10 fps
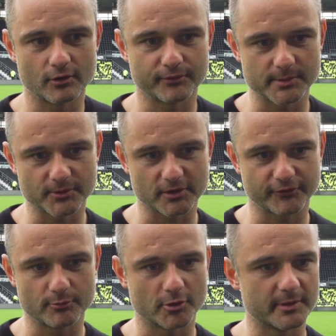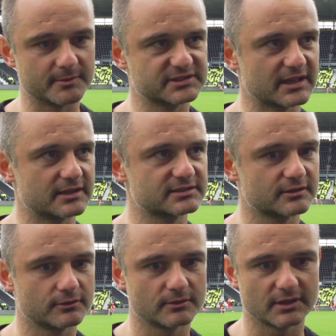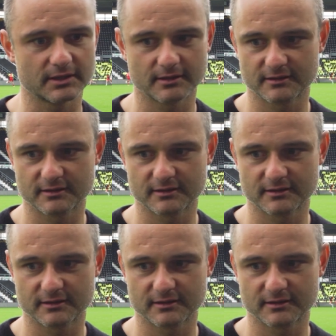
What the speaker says: Hopefully we've got a few more memories like this to